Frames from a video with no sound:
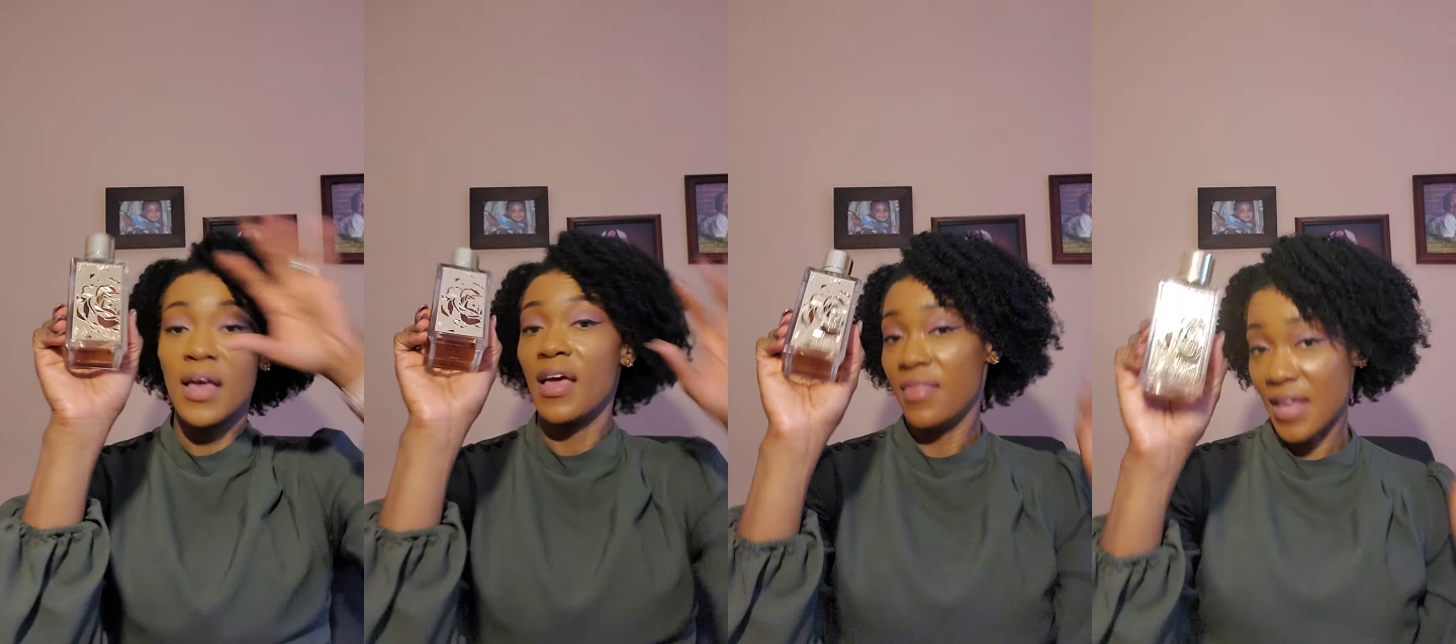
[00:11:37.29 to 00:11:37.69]

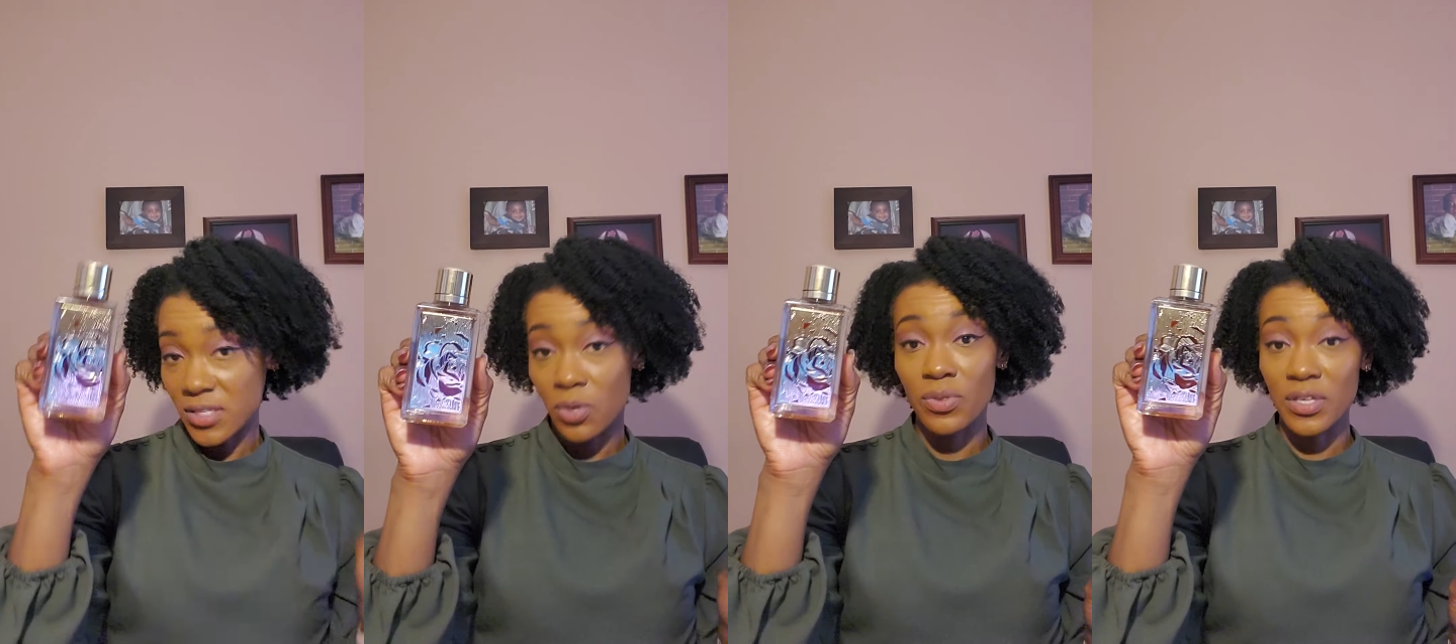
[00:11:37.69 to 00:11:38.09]
And
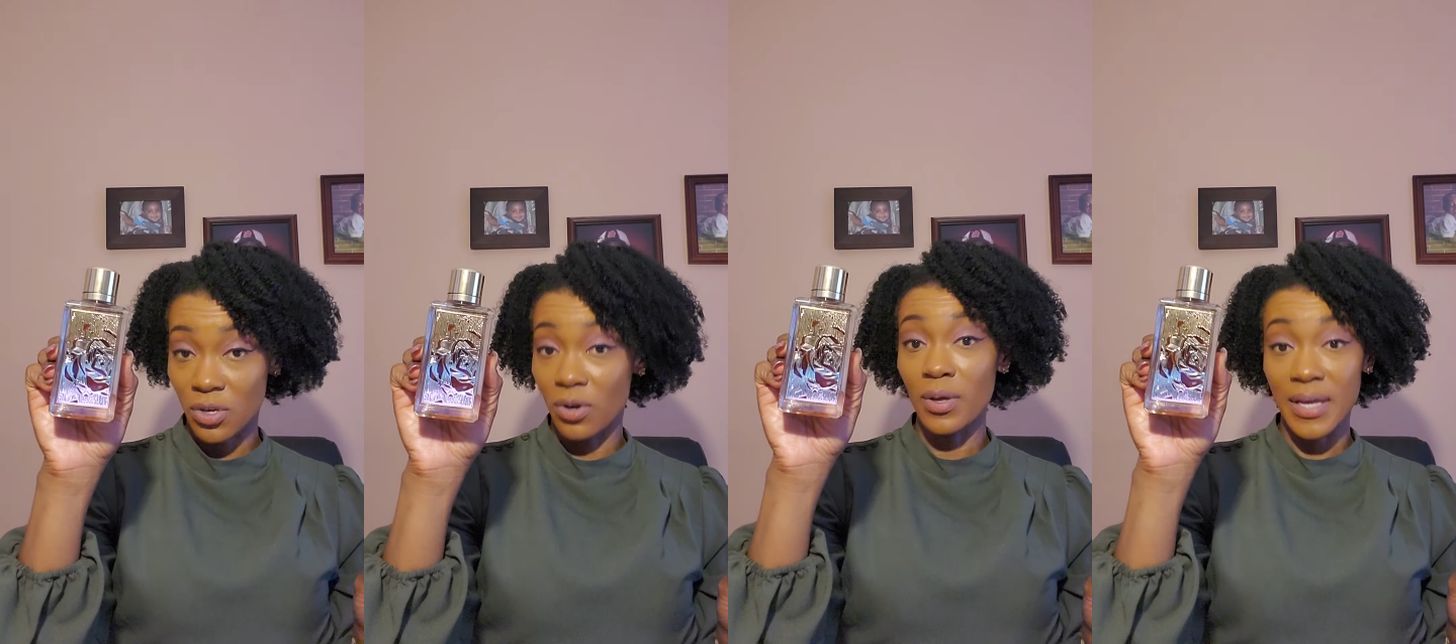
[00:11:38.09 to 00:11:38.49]
that's who this
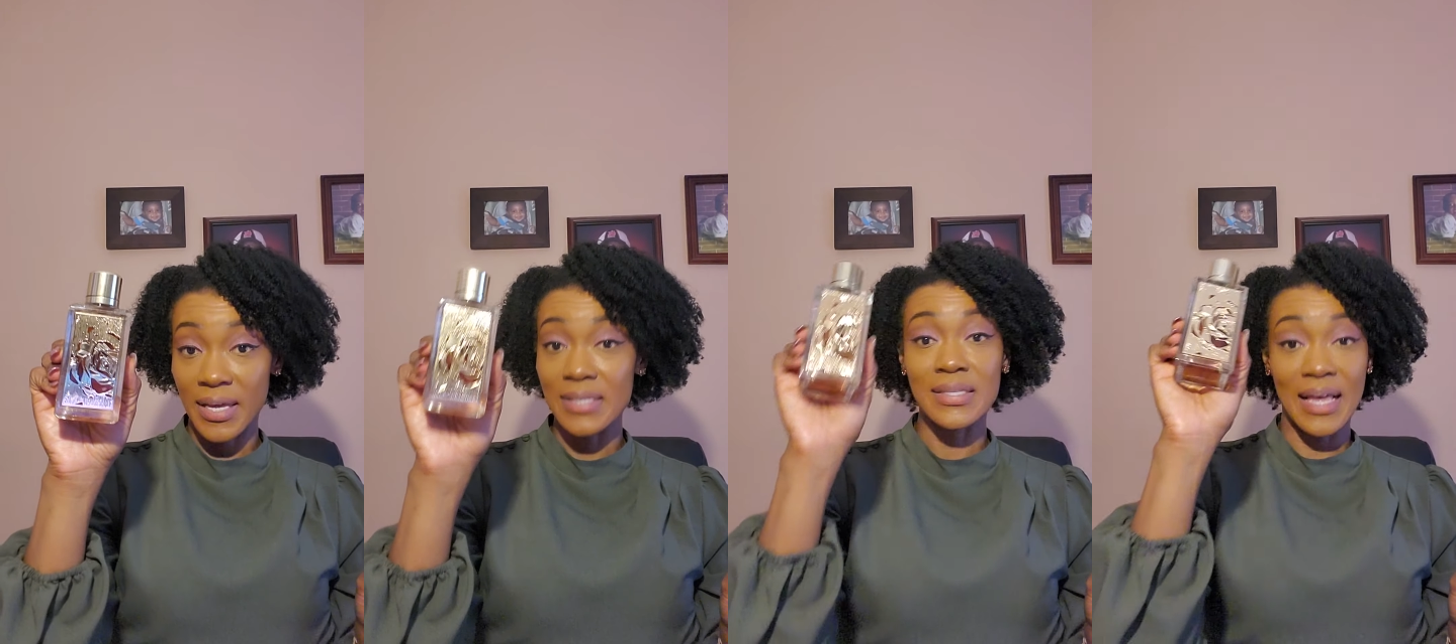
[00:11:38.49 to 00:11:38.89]
girl
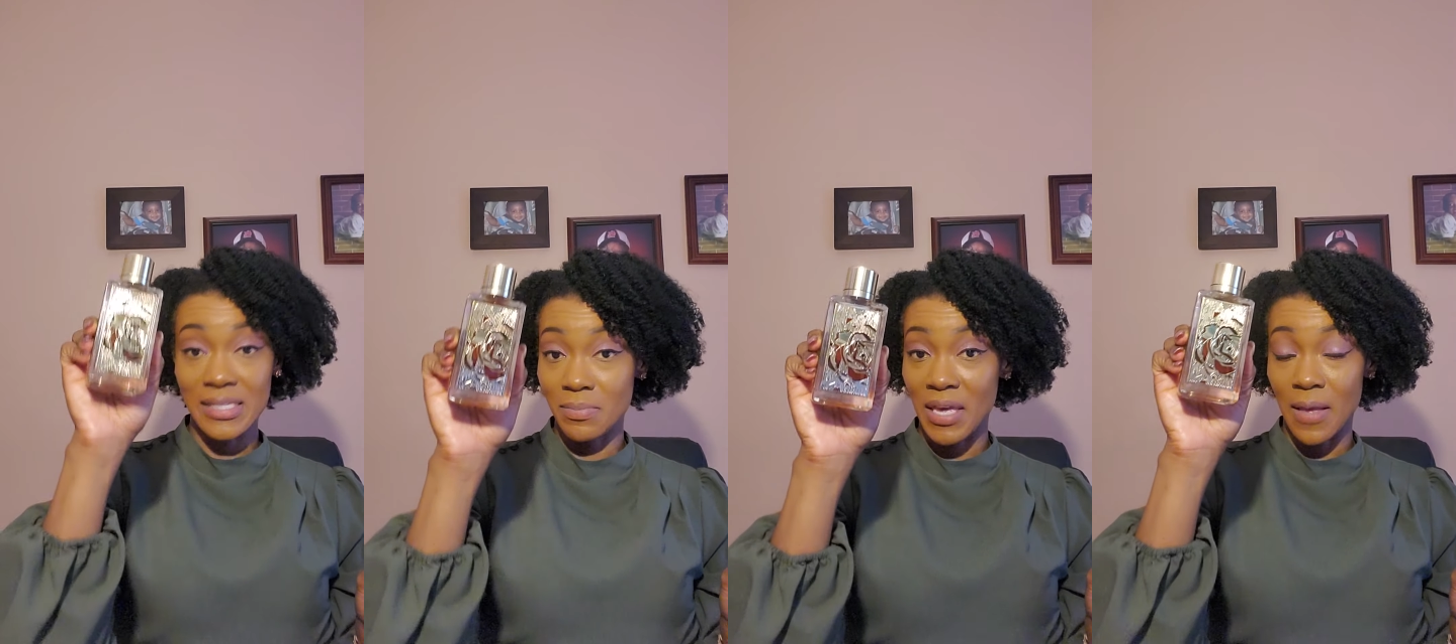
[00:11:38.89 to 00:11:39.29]
is.
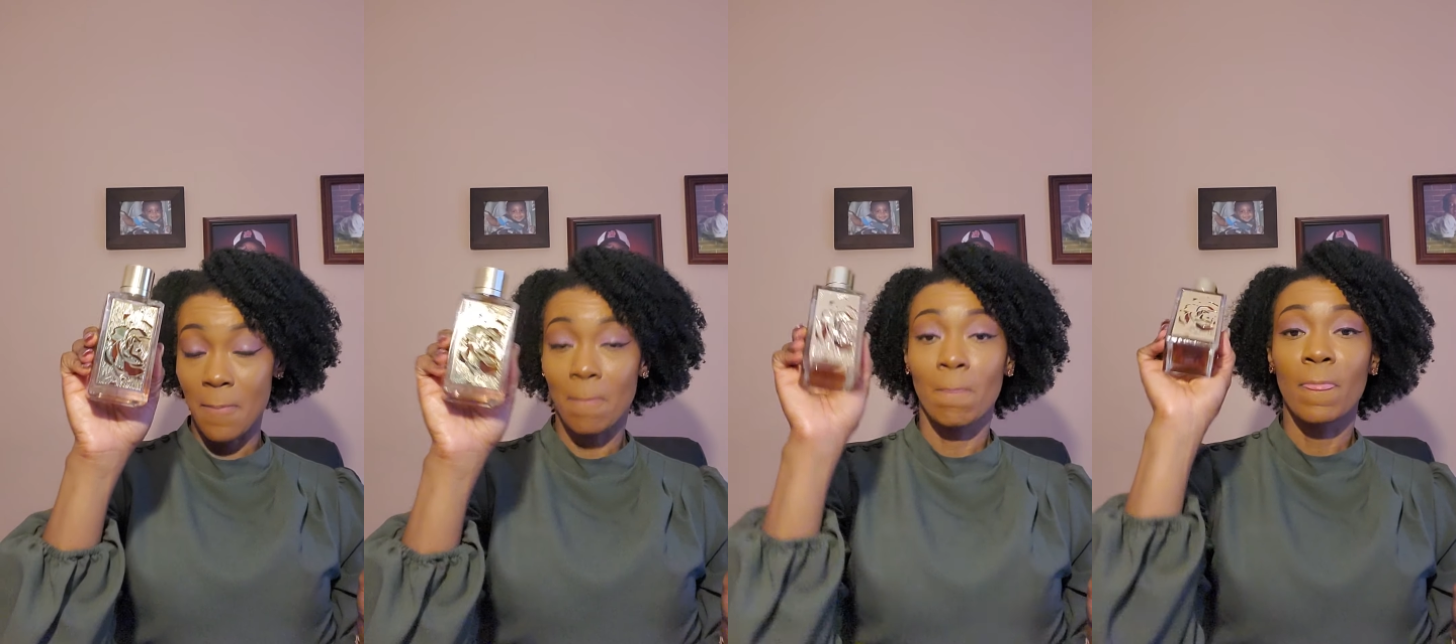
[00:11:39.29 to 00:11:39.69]
That's me.